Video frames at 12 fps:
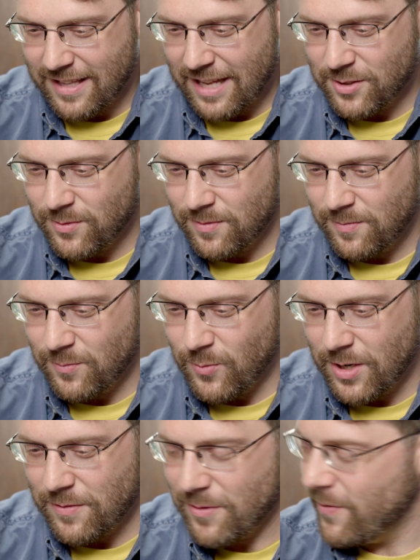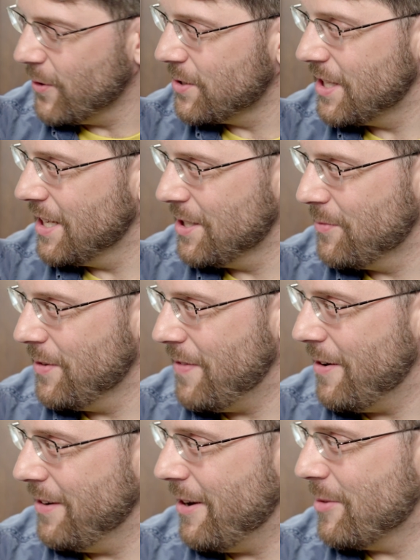That's one of the first things we
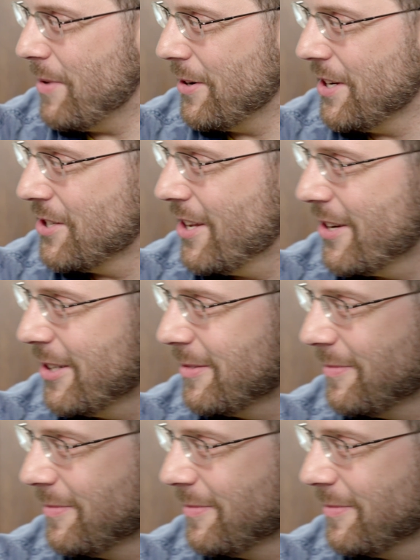found out about each other.